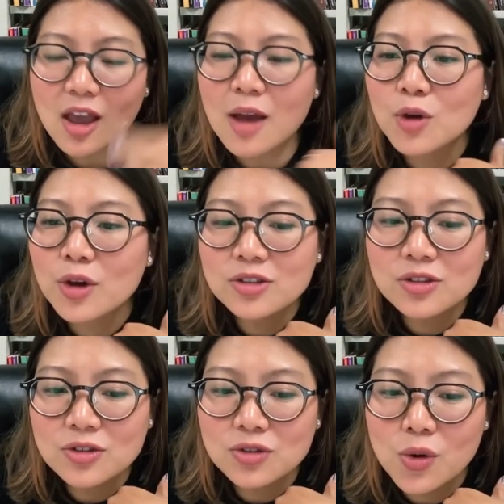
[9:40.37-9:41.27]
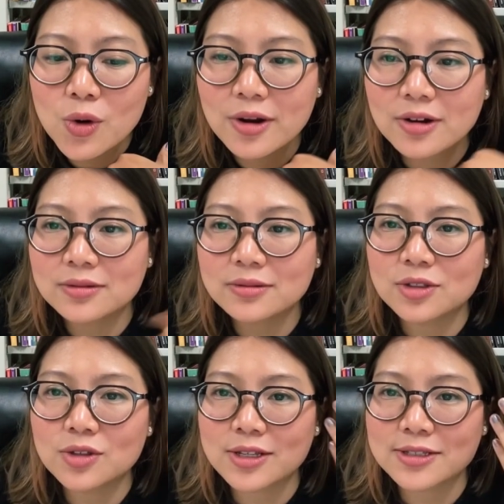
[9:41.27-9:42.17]
I'm going to the store,
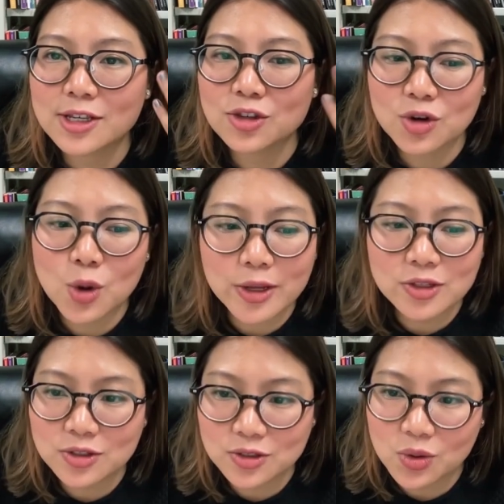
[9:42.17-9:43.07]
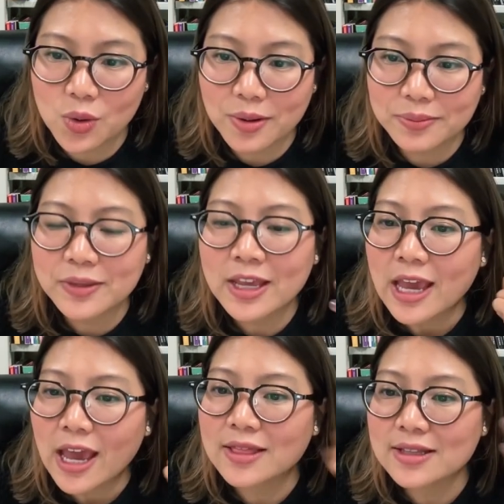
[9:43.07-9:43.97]
you can say you're going to the store.
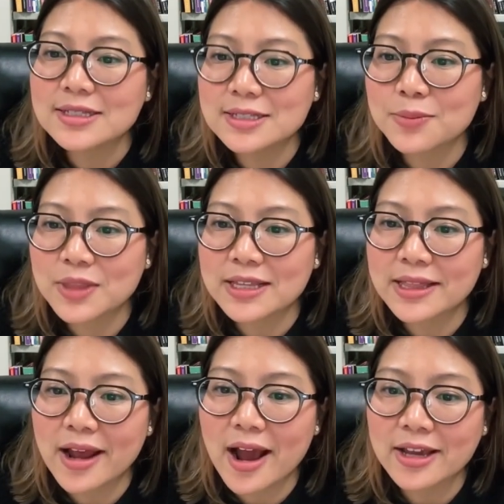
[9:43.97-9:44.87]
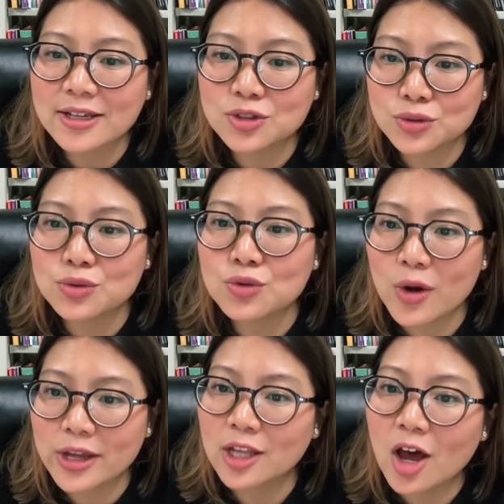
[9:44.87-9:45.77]
And this is something that I do
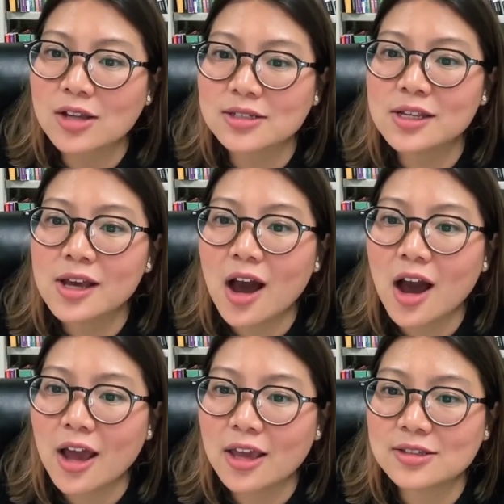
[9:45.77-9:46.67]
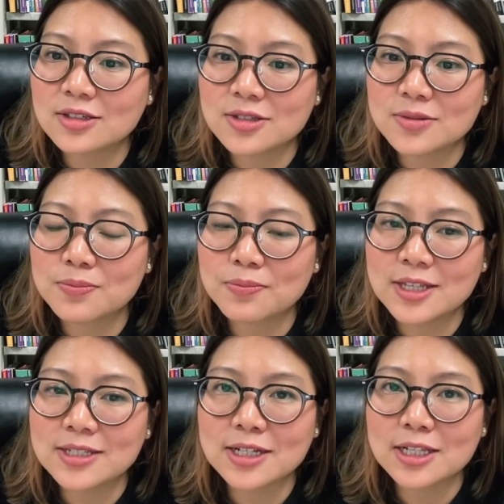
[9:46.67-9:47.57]
quite a lot. I just
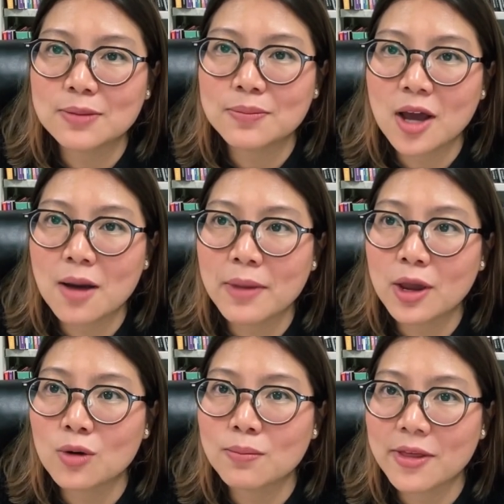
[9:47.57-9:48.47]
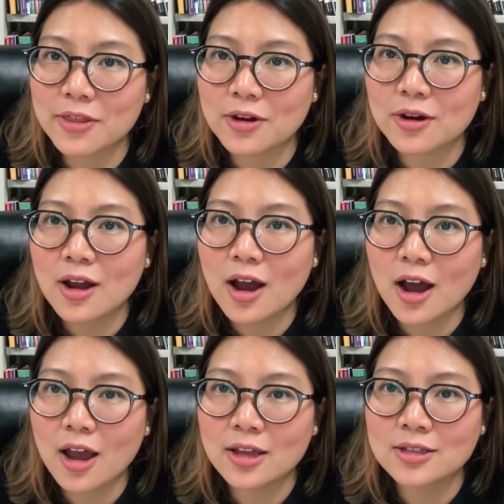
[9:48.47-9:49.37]
basically become my own mother.
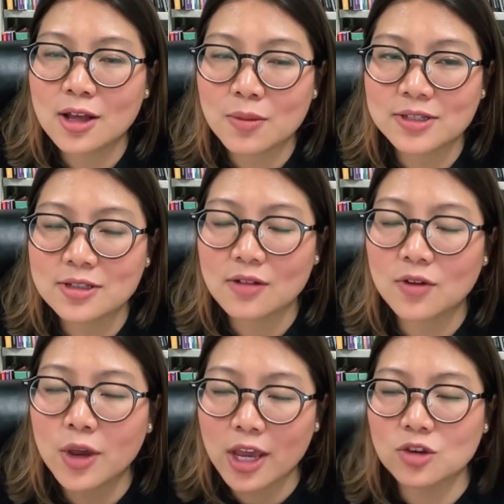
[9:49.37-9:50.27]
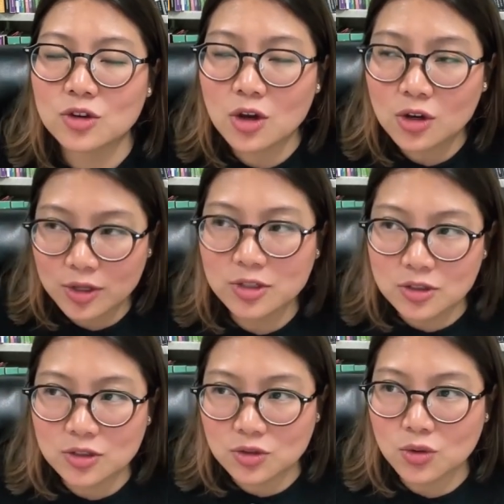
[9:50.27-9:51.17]
I tell myself, okay, you're not going to
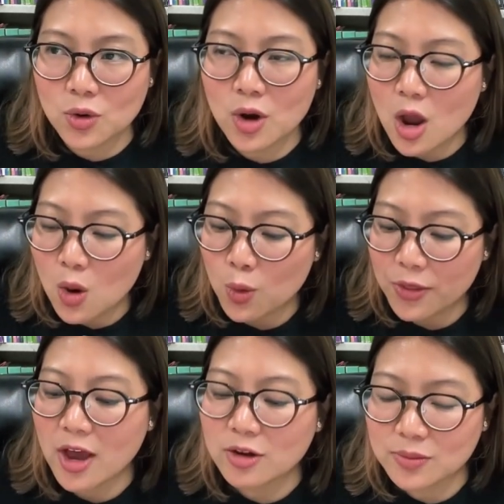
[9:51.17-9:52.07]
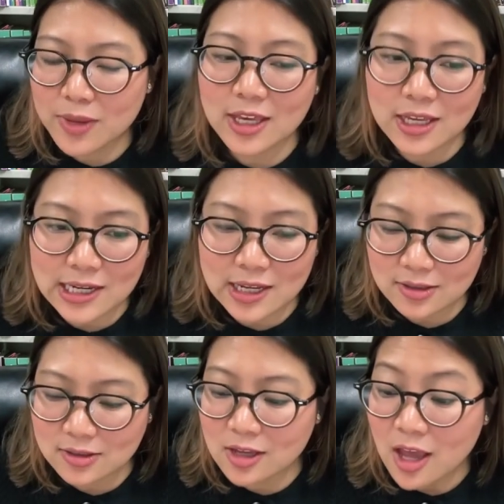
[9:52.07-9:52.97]
the store without making a
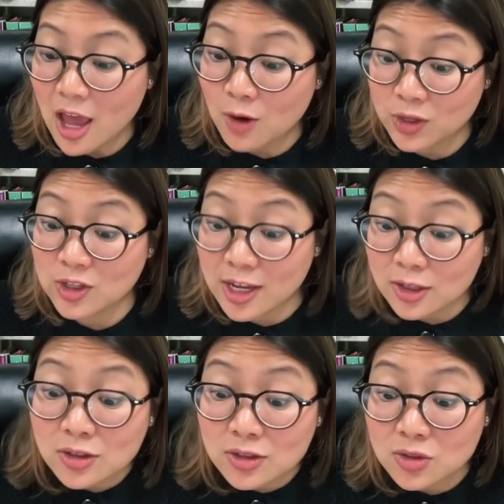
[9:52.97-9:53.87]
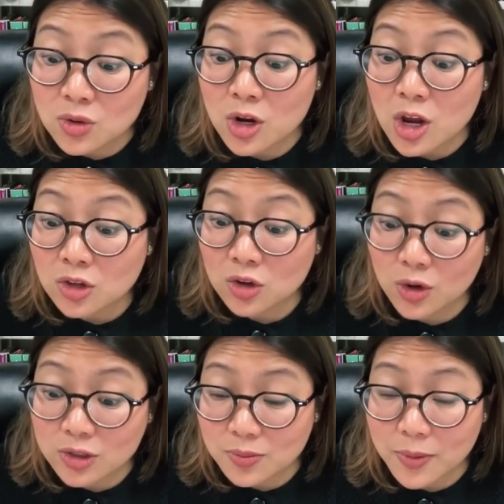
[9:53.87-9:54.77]
list. And when you get to the store, you're
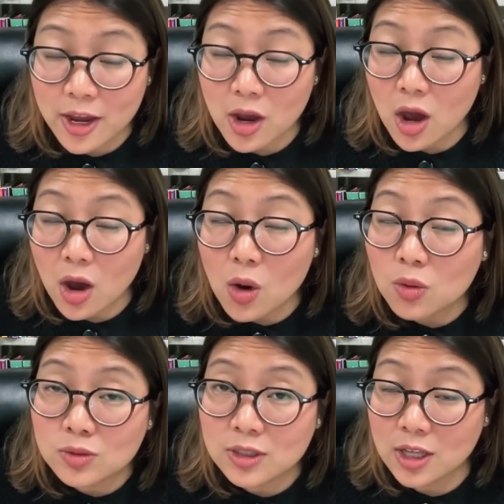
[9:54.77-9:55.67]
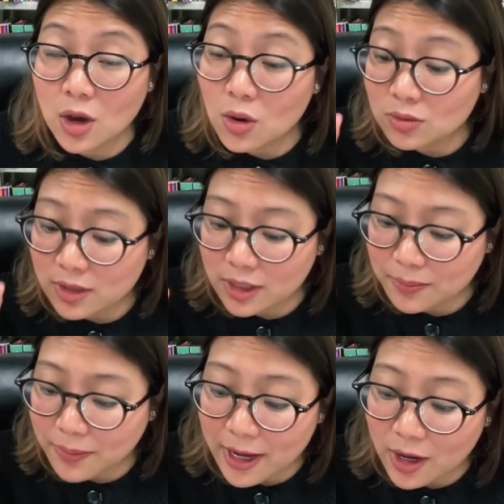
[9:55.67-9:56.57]
going to buy
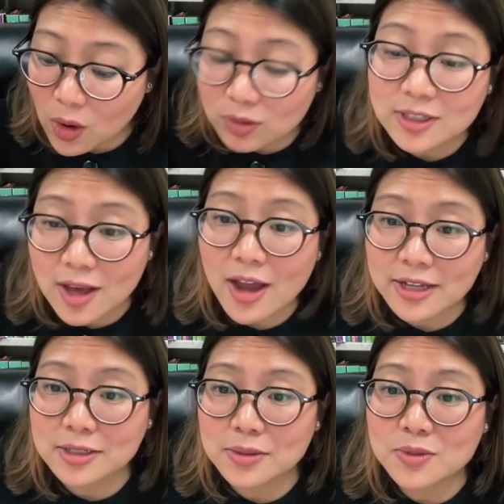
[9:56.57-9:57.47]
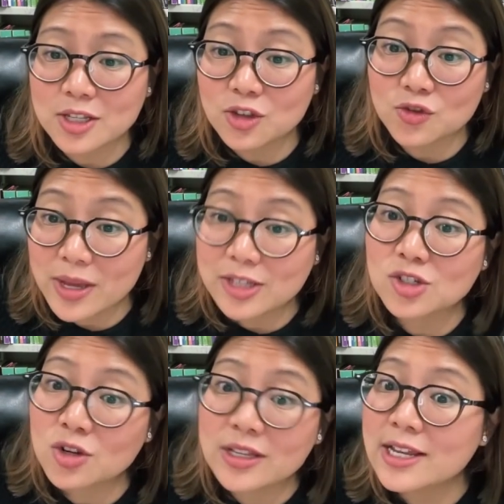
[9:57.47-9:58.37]
buy only the items that you've
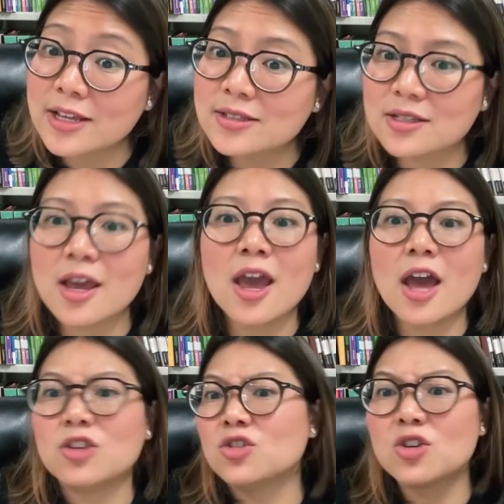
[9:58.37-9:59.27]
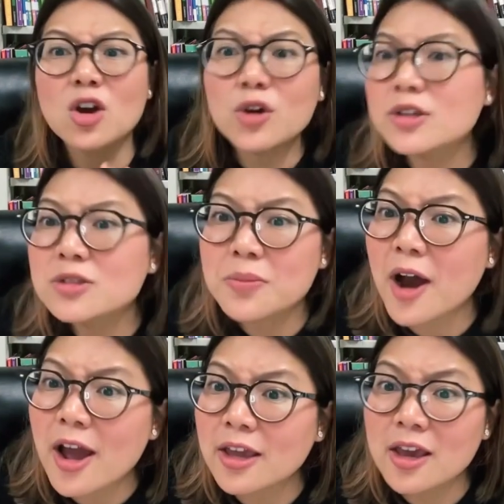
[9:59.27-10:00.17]
mentioned on the list, and you're not going to
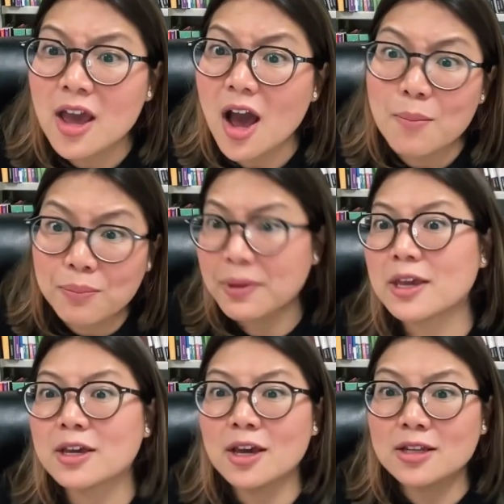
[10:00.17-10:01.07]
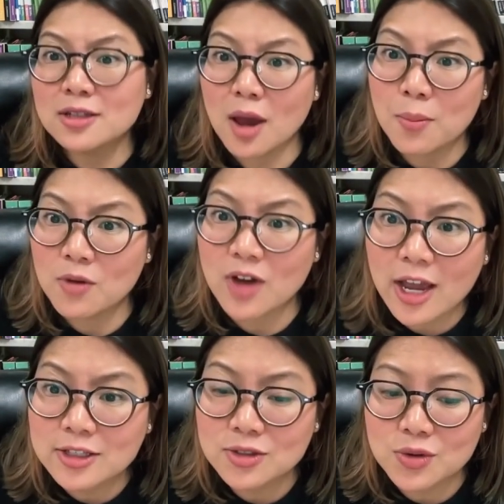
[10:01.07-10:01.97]
buy a big tub of
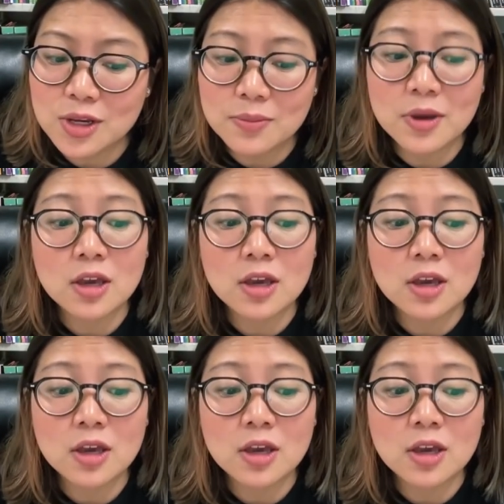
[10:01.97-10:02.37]
ice cream.